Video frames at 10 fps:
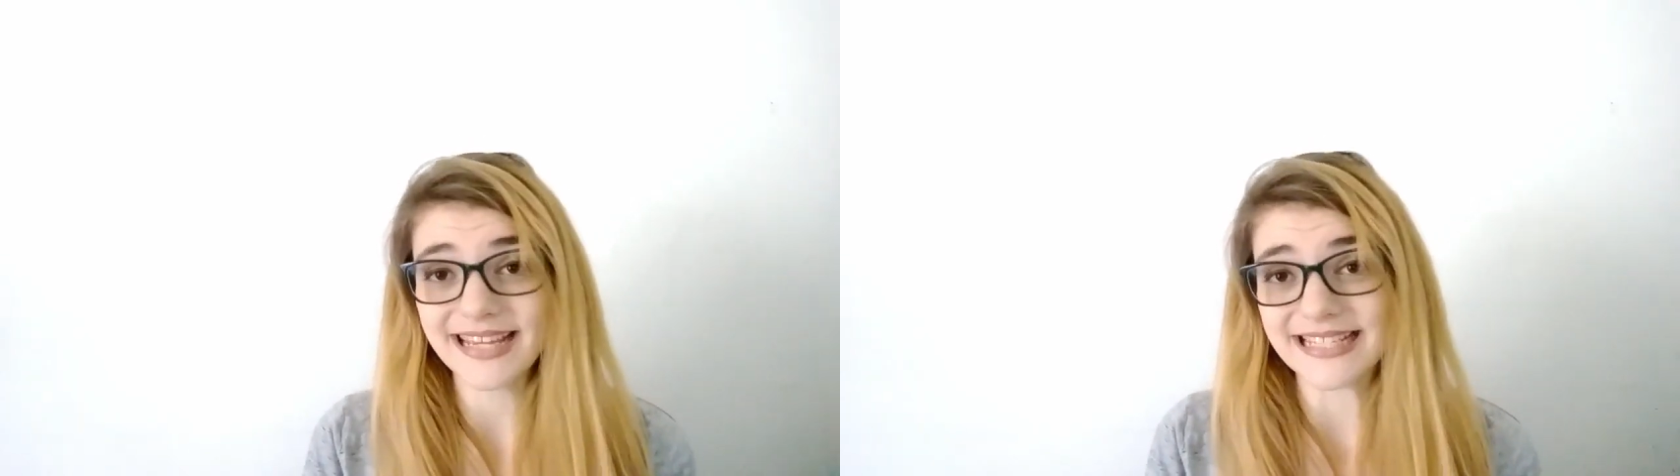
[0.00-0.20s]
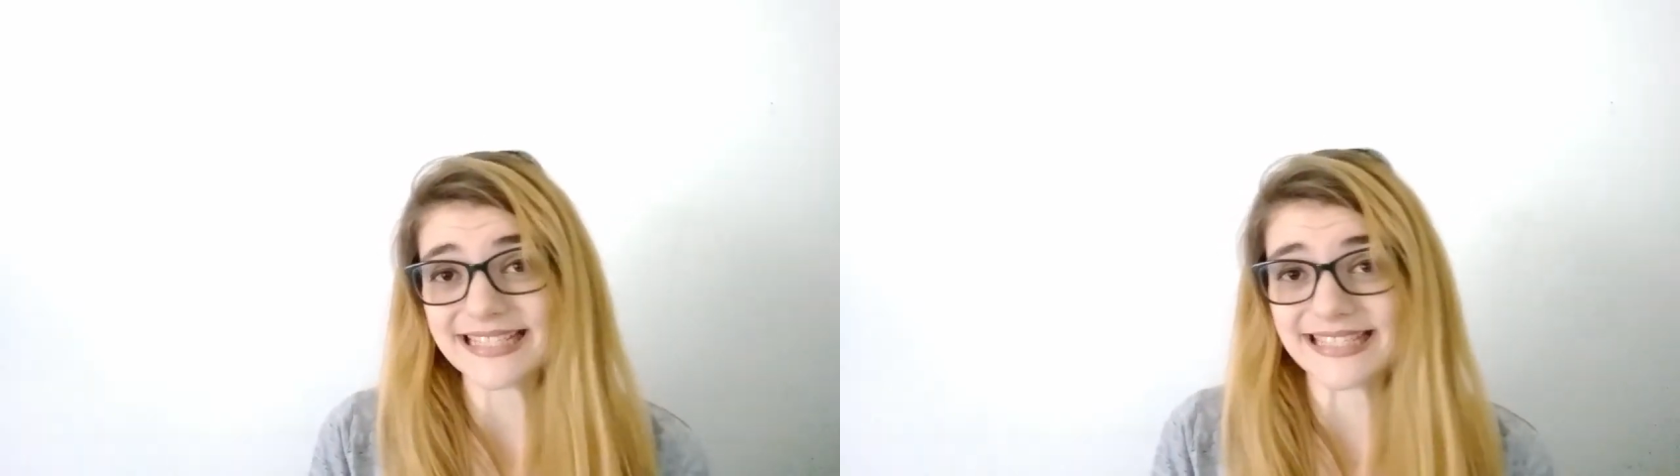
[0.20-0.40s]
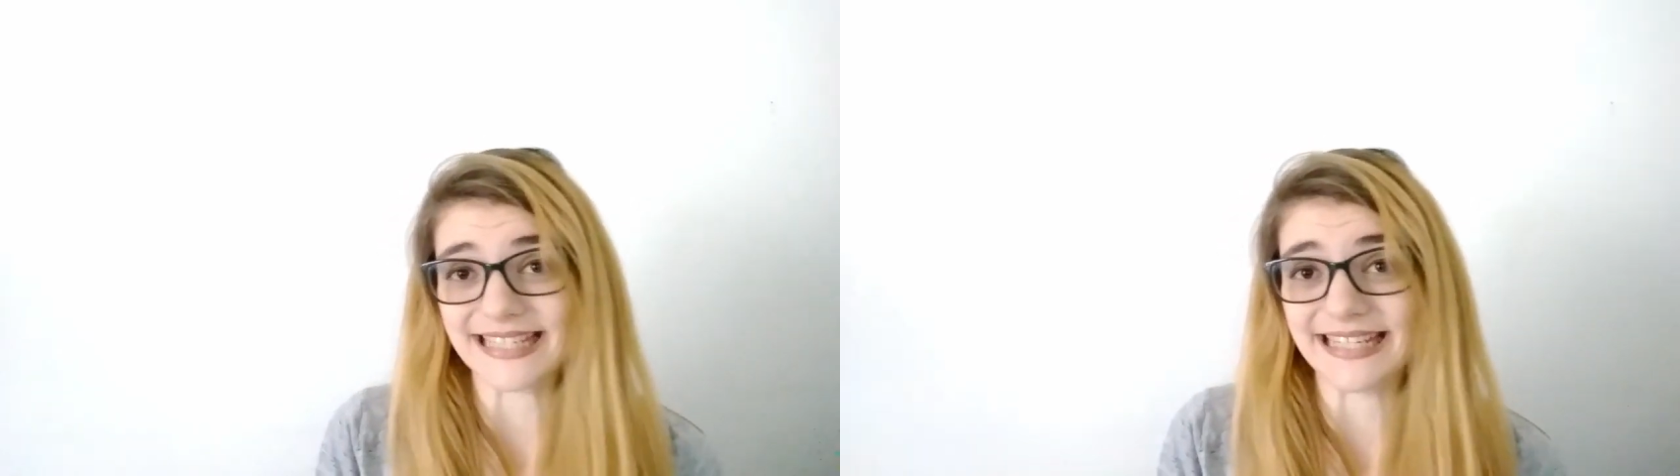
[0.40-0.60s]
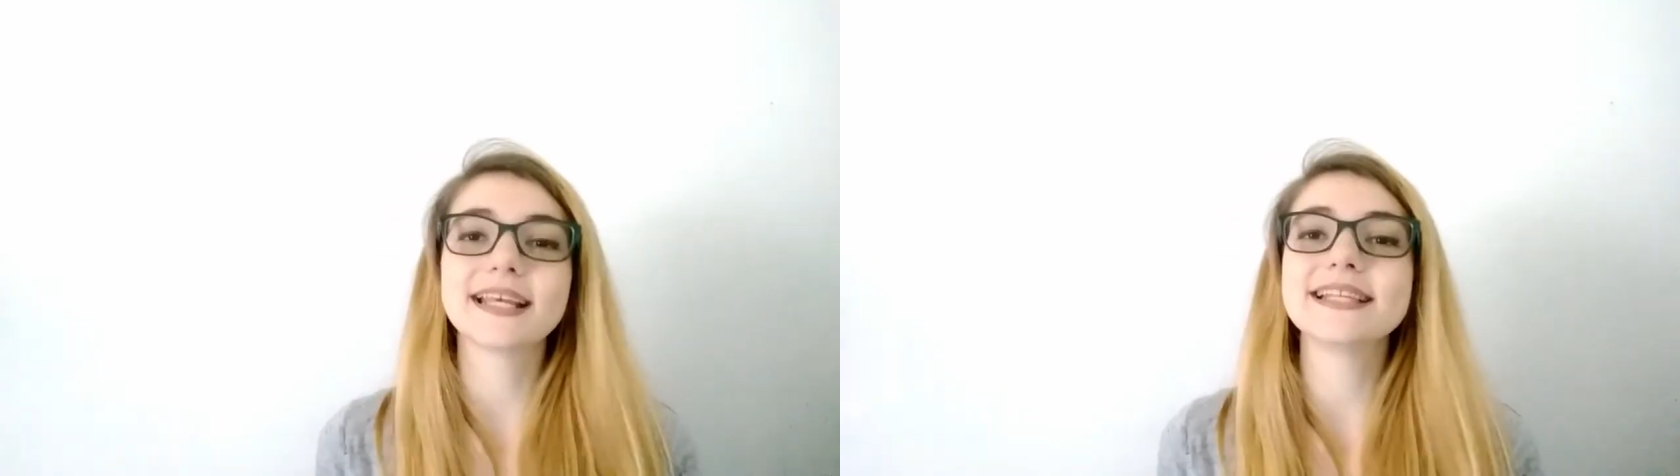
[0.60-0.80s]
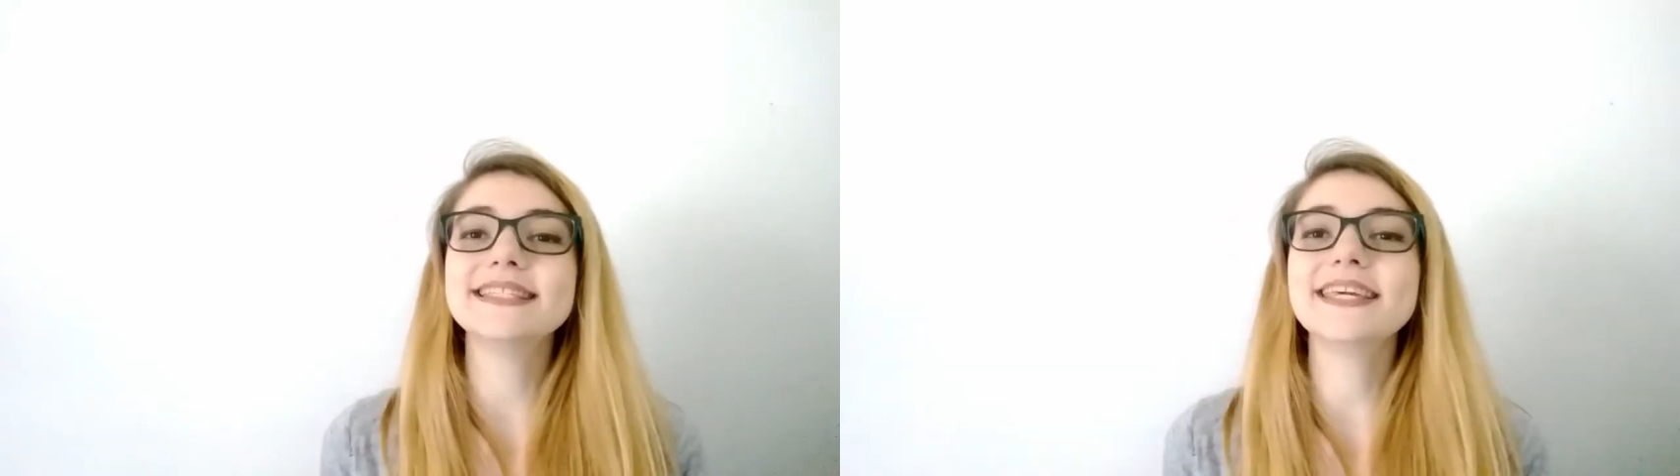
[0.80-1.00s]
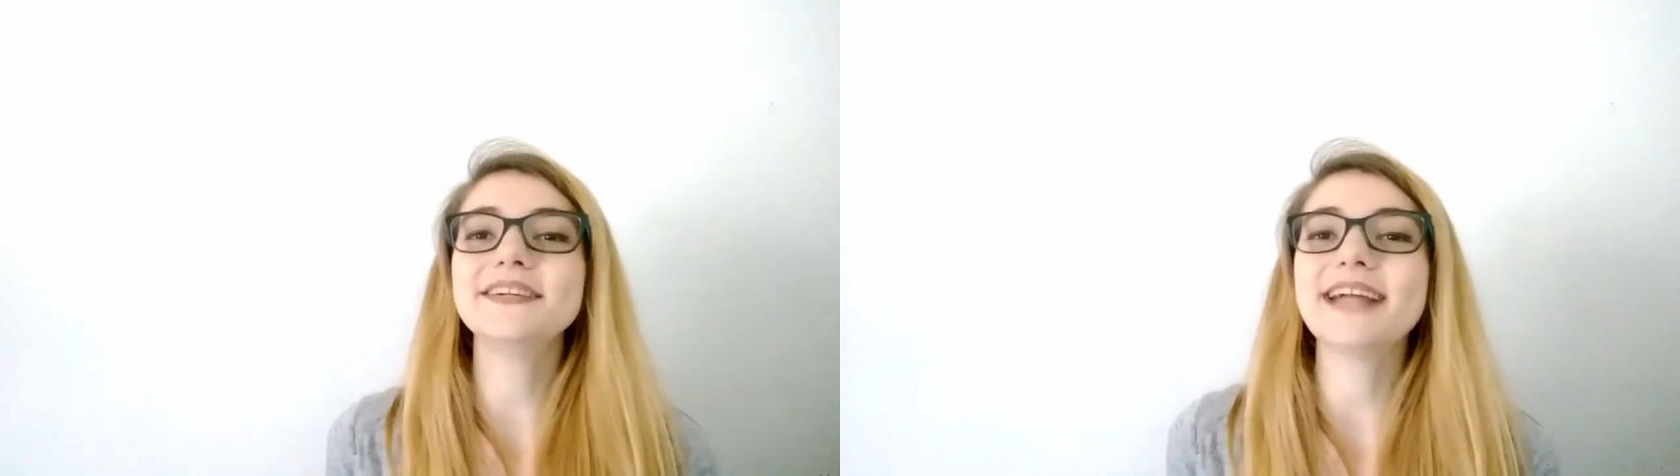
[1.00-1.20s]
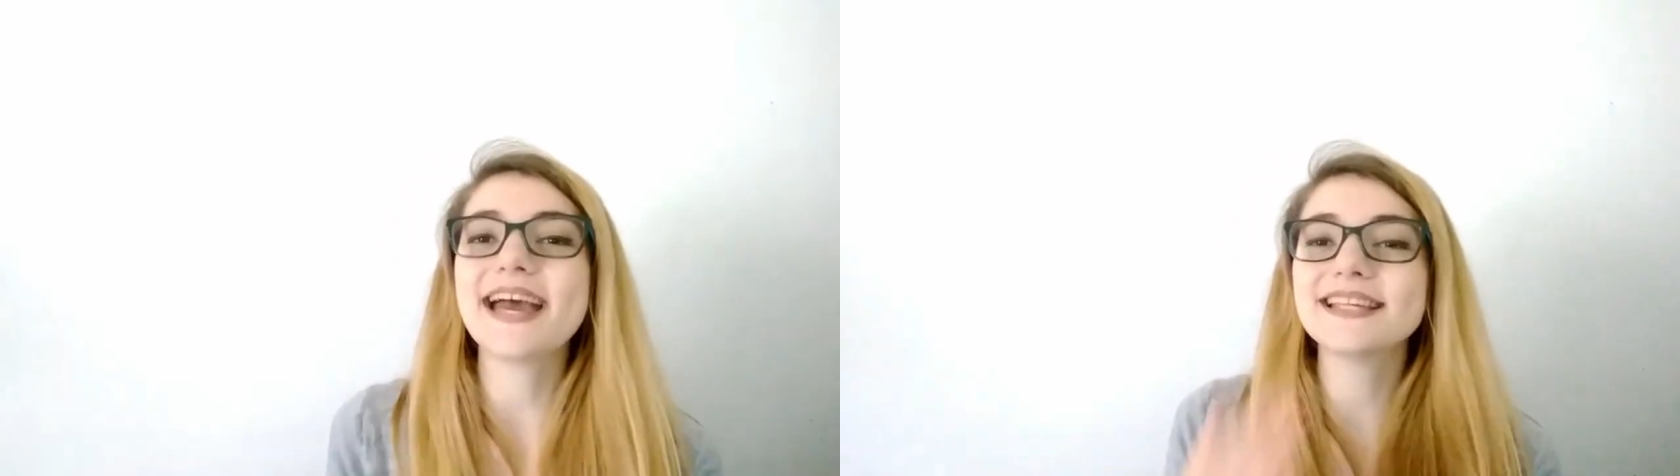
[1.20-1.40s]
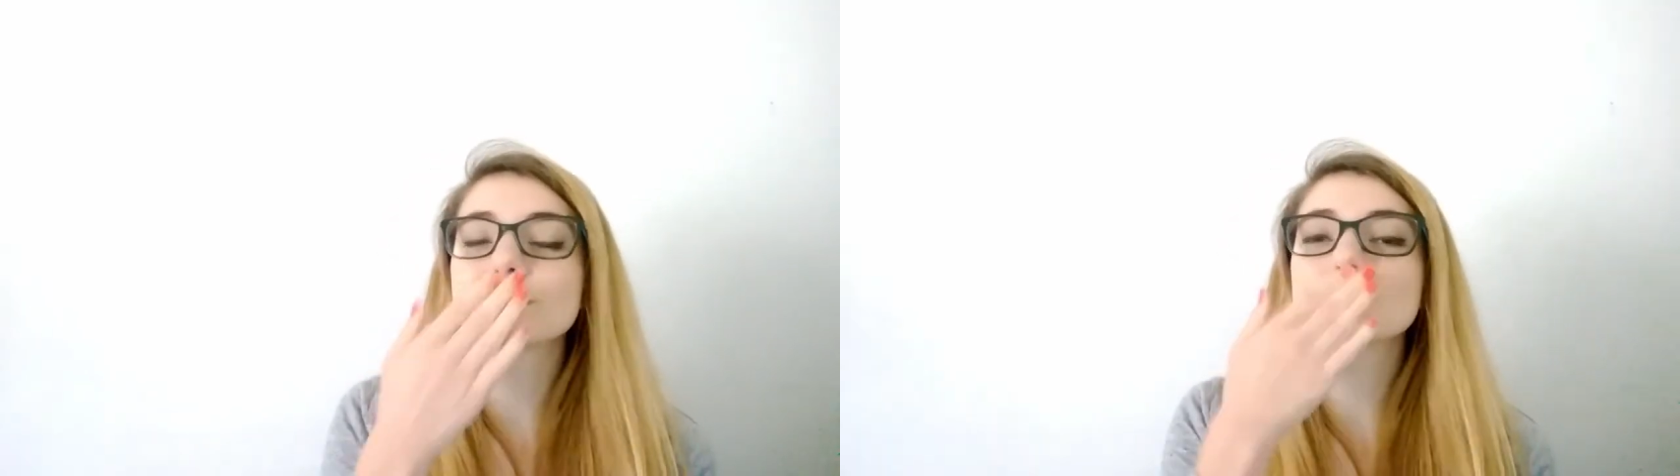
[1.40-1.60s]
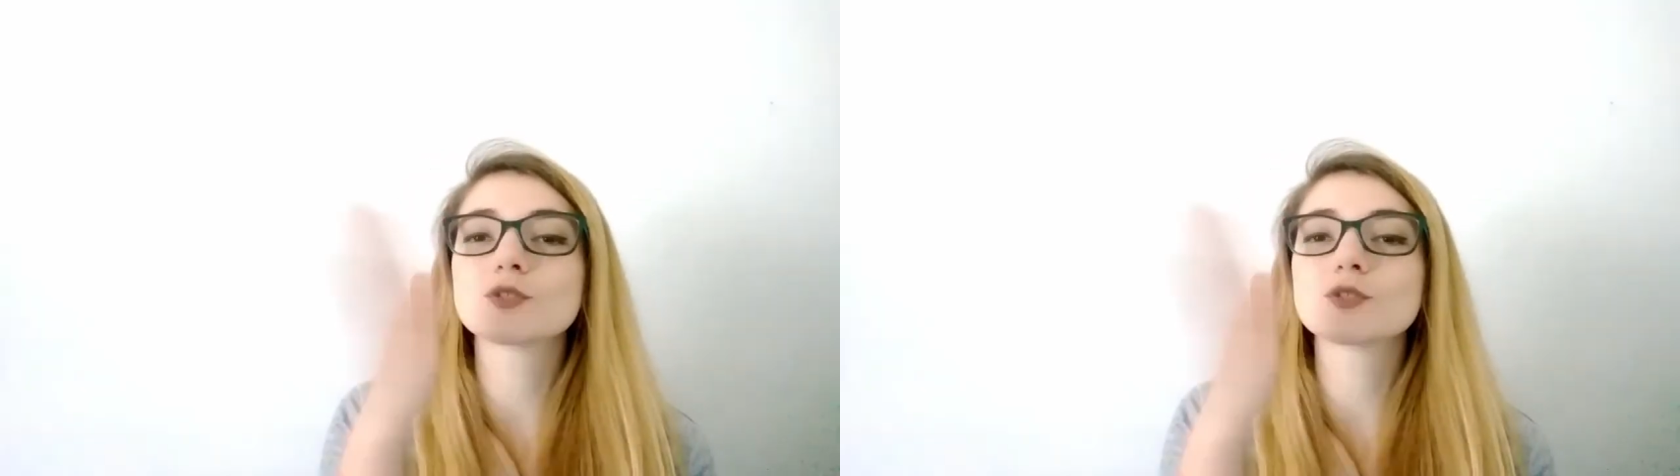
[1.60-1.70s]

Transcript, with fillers: Hinson. See you guys!